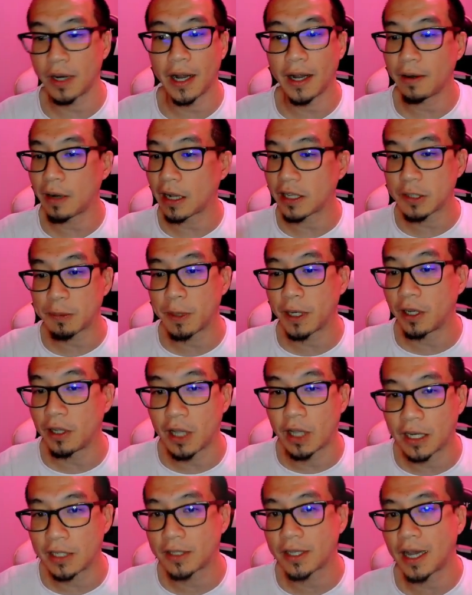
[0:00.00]
And I spent a
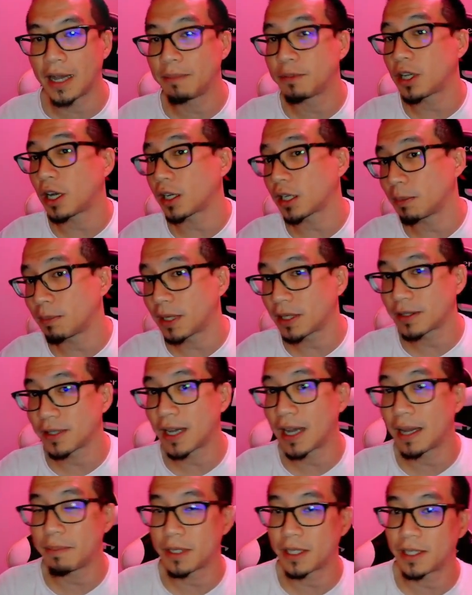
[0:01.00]
lot of time talking about
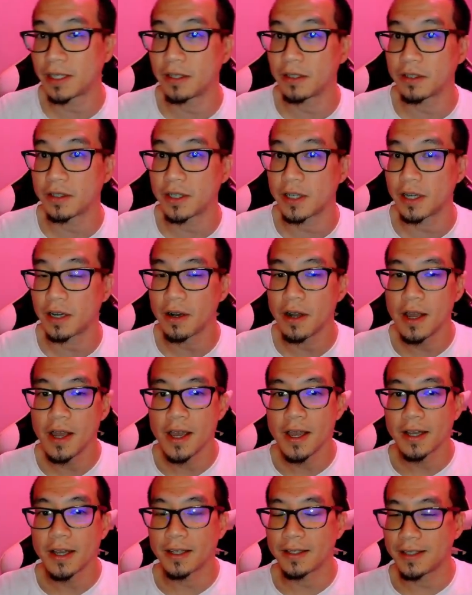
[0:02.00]
time to kills here
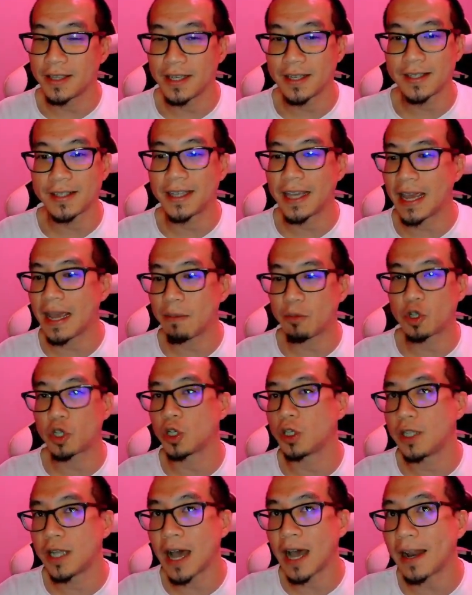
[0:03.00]
because this game
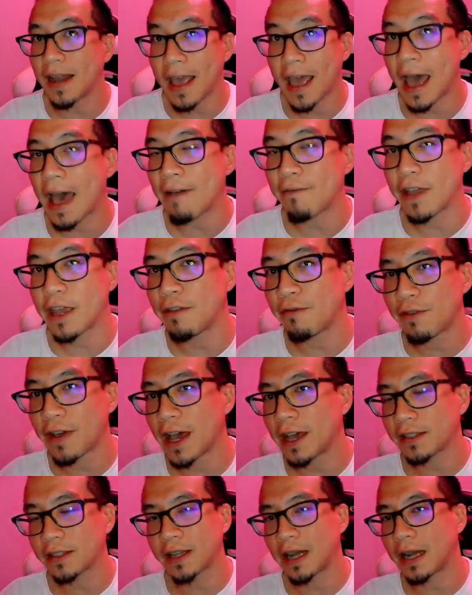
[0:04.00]
should not have a
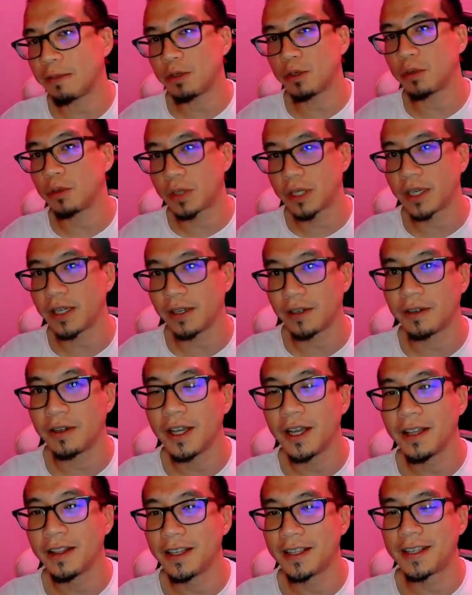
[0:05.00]
fast time to kill.
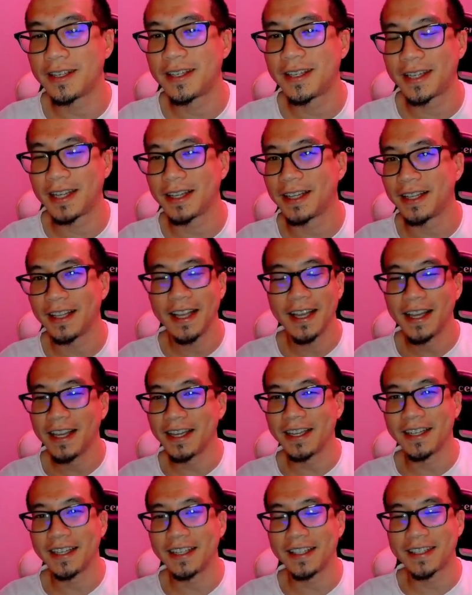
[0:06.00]

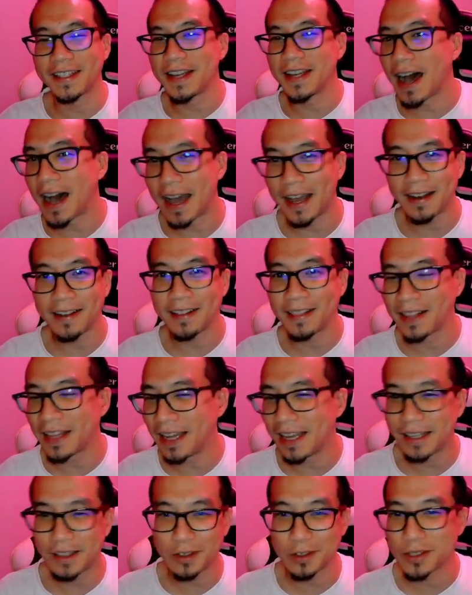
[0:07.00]
It's not
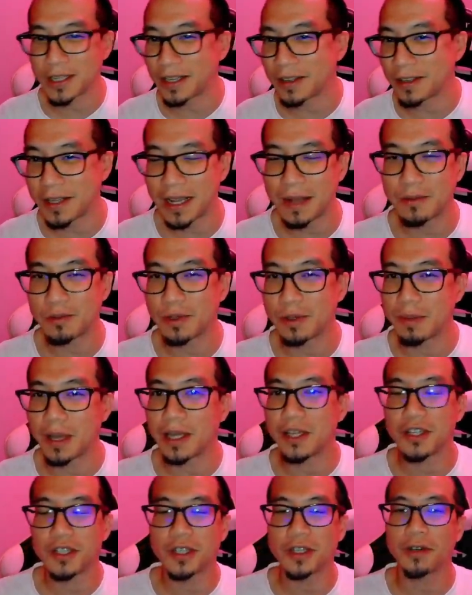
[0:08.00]
like those other games we
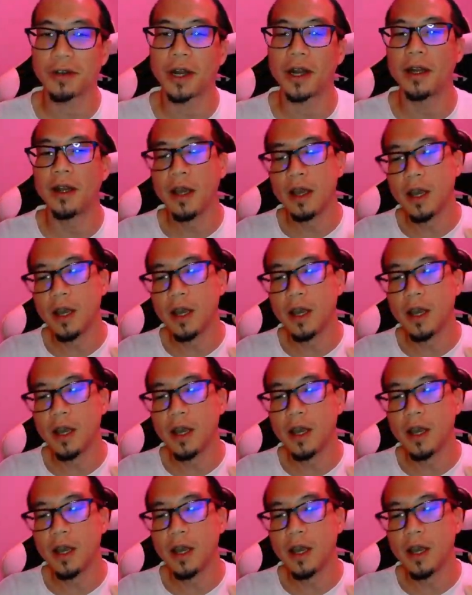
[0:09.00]
mentioned, right?